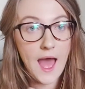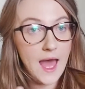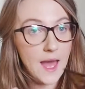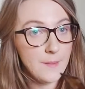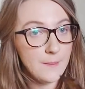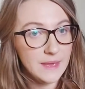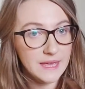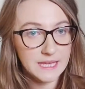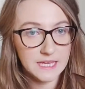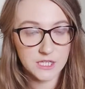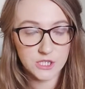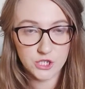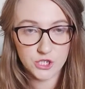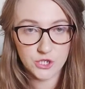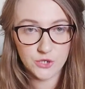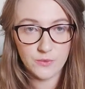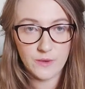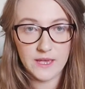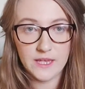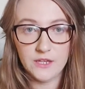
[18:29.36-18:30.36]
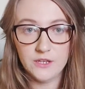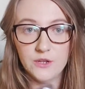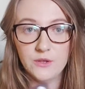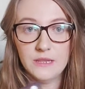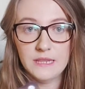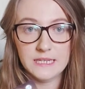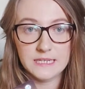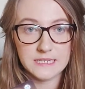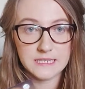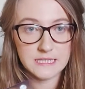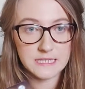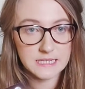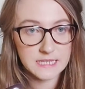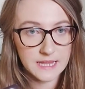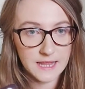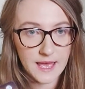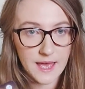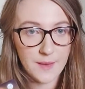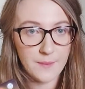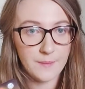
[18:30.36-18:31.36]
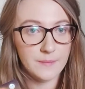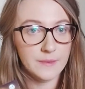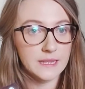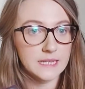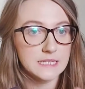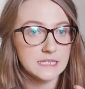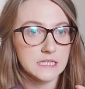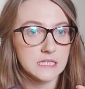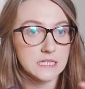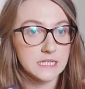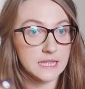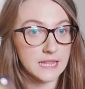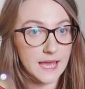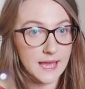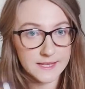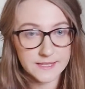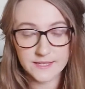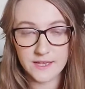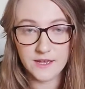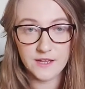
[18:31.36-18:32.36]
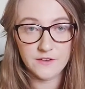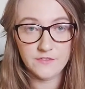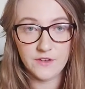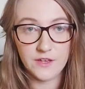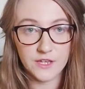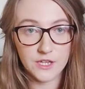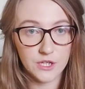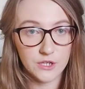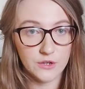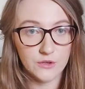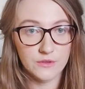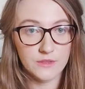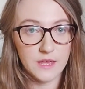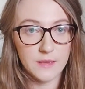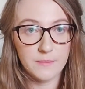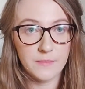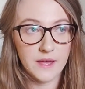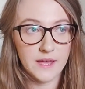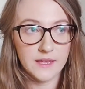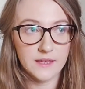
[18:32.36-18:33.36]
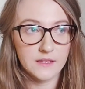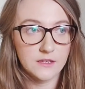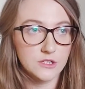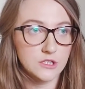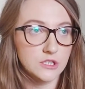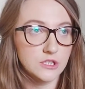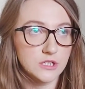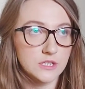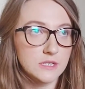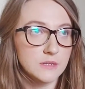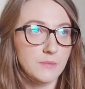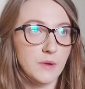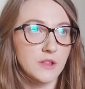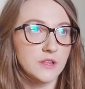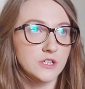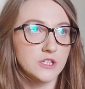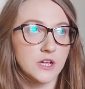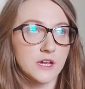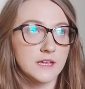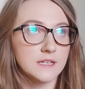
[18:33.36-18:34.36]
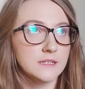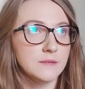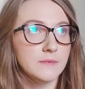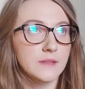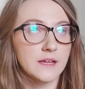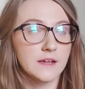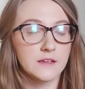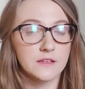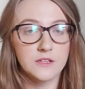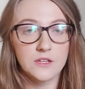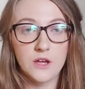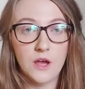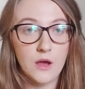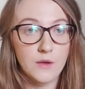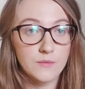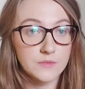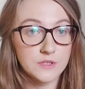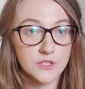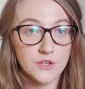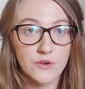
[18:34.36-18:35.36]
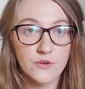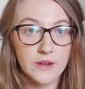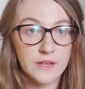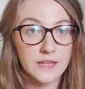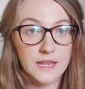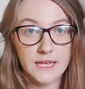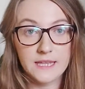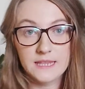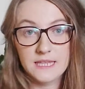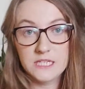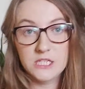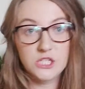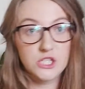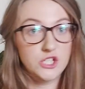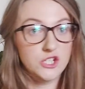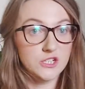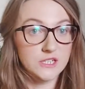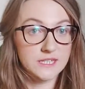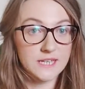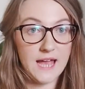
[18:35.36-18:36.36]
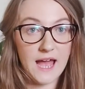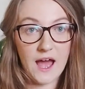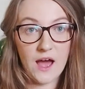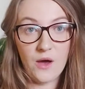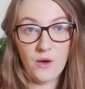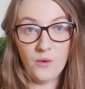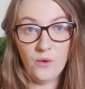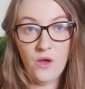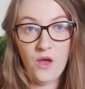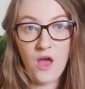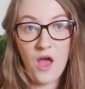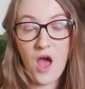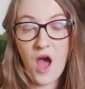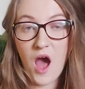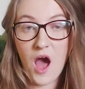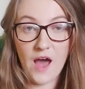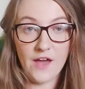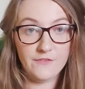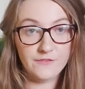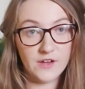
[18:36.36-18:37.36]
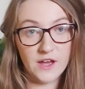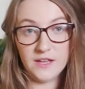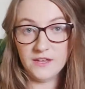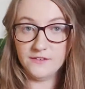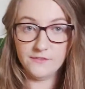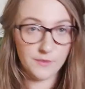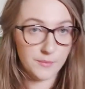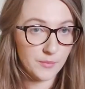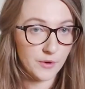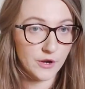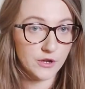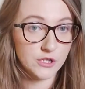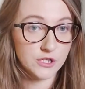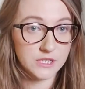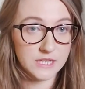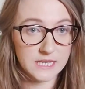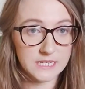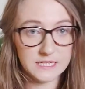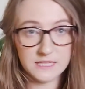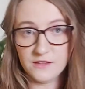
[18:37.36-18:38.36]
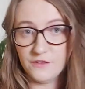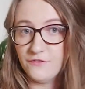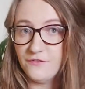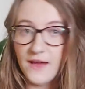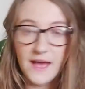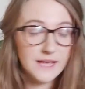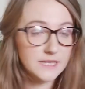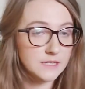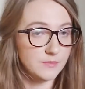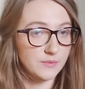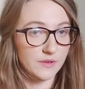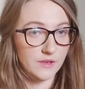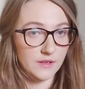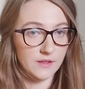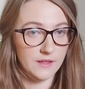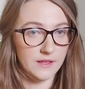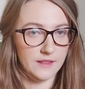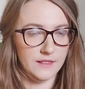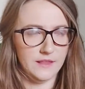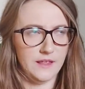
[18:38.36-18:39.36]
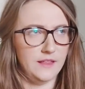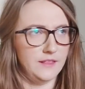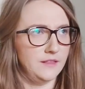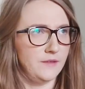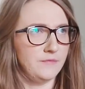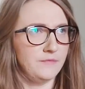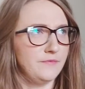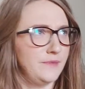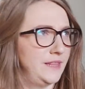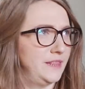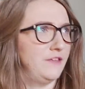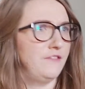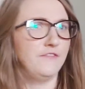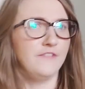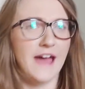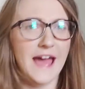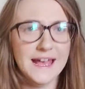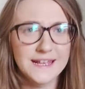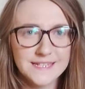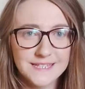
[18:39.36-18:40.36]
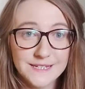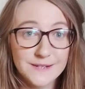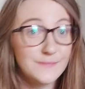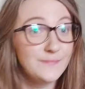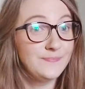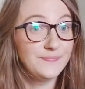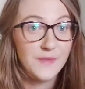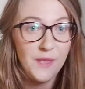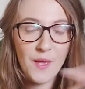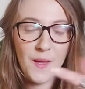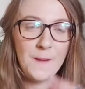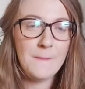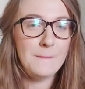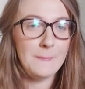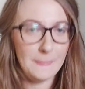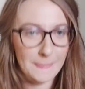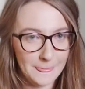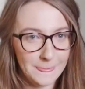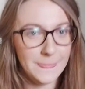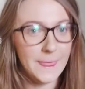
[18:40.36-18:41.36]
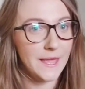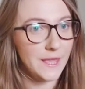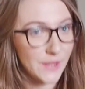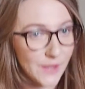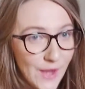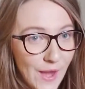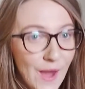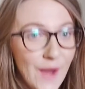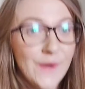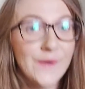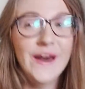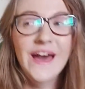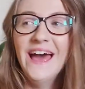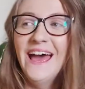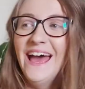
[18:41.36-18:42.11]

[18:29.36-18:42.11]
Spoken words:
Make it two-way, you know, listen to them, listen to their side of it. You know, they might just apologize and be like, I'm sorry, like, this is just how I've kind of approached things in the fast, in the fast. There you go.